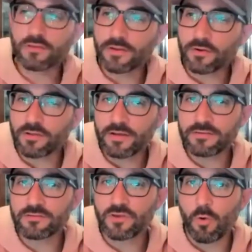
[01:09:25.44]
liquor
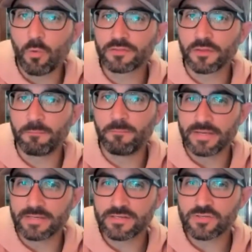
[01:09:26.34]
license go with the
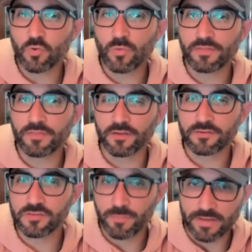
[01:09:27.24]
business or with the
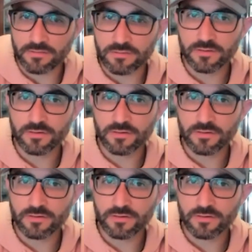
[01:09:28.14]
space?